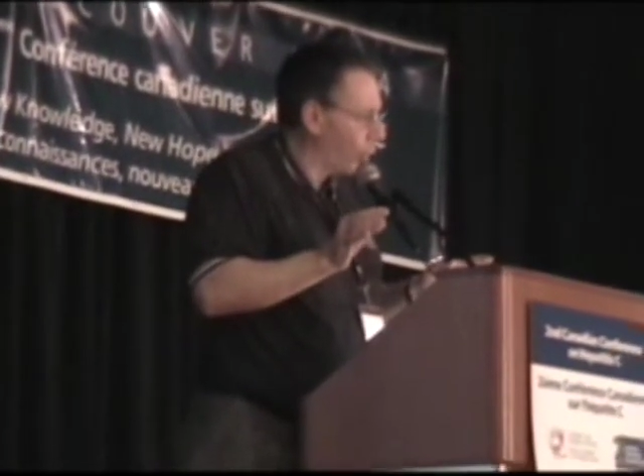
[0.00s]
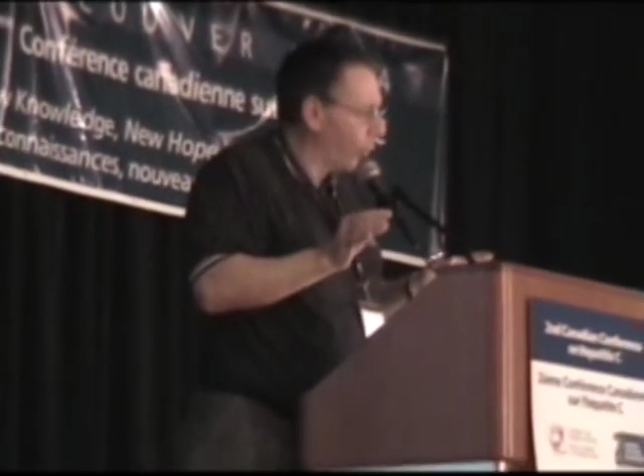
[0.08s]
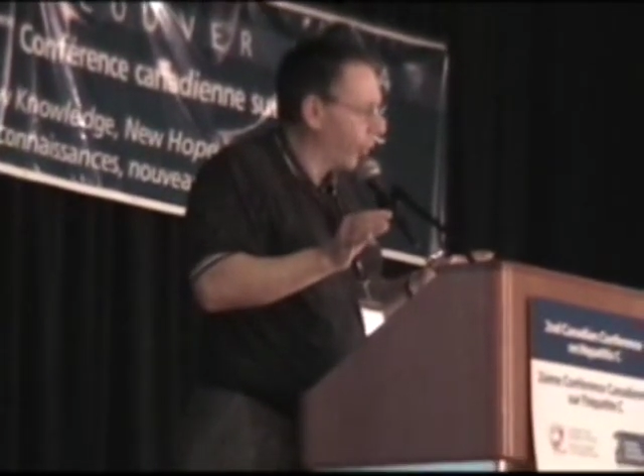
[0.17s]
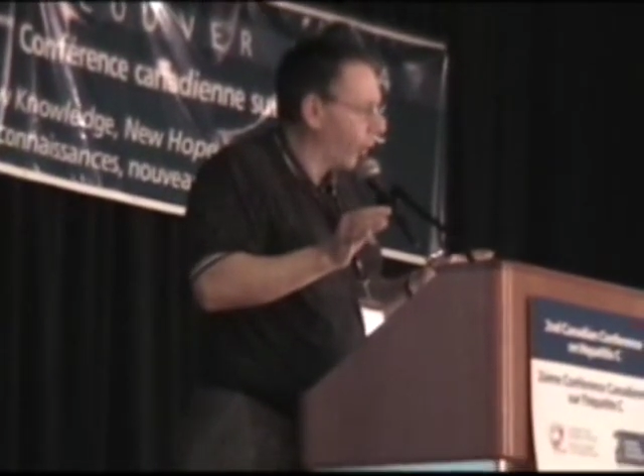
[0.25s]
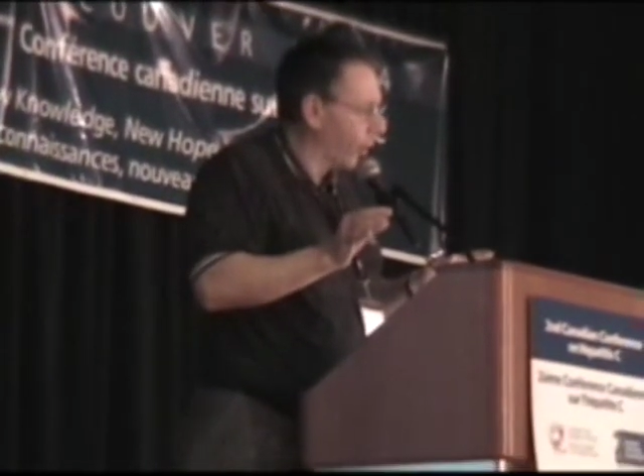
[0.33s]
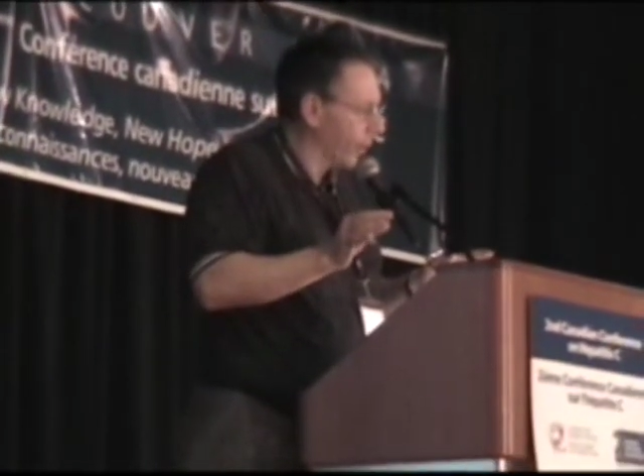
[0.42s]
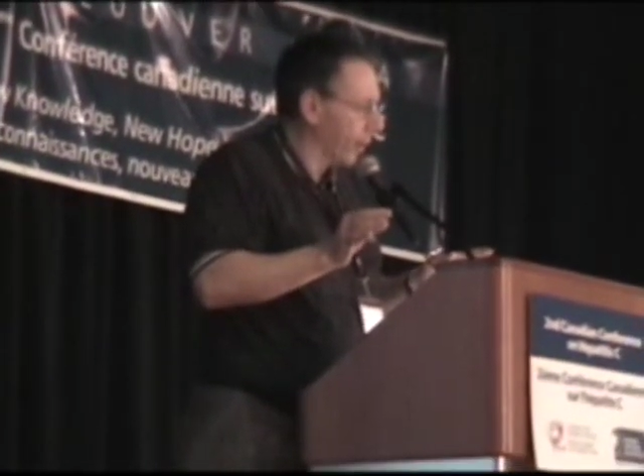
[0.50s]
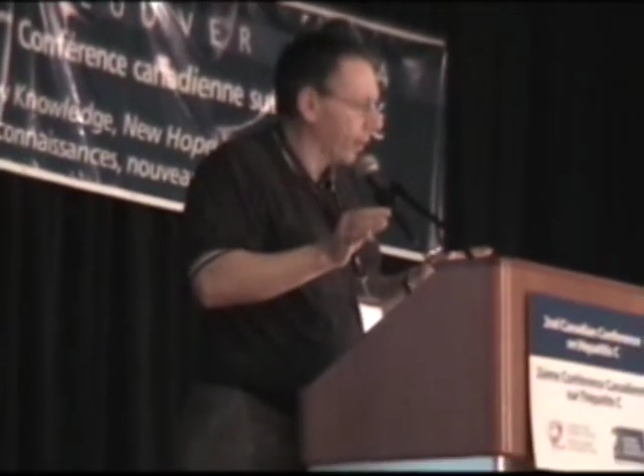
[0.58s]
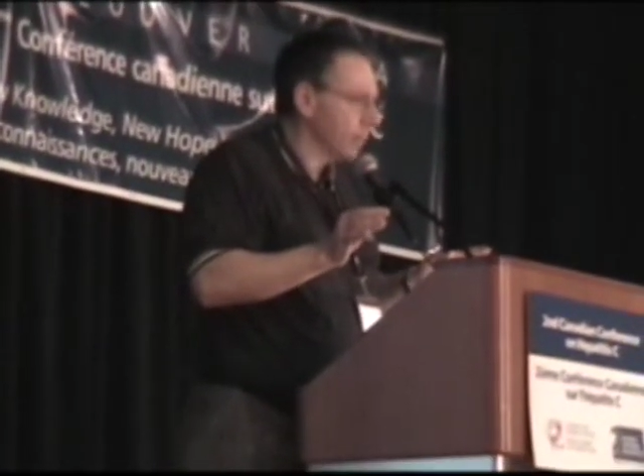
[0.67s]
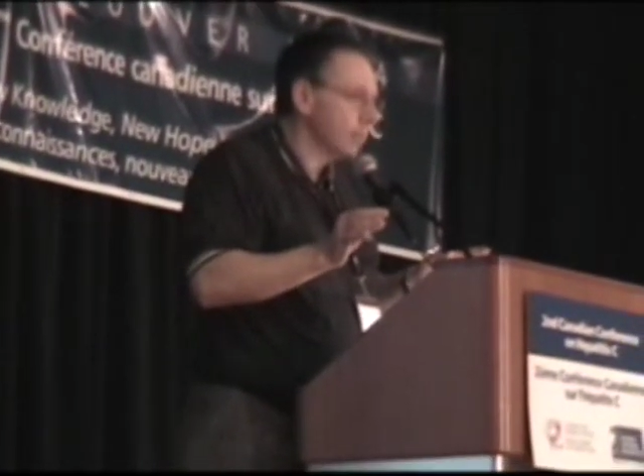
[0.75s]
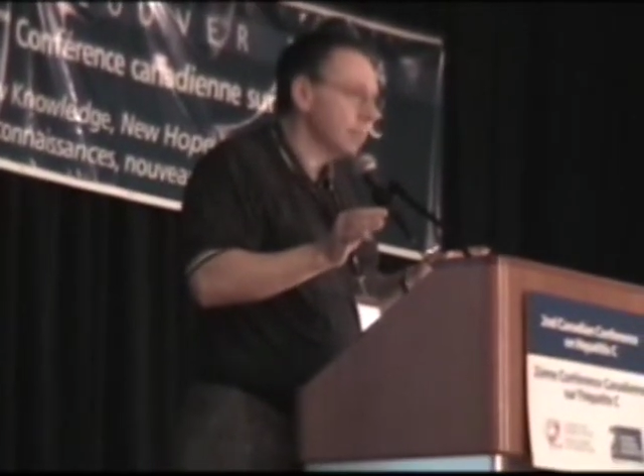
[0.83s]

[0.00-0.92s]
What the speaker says: woman on there.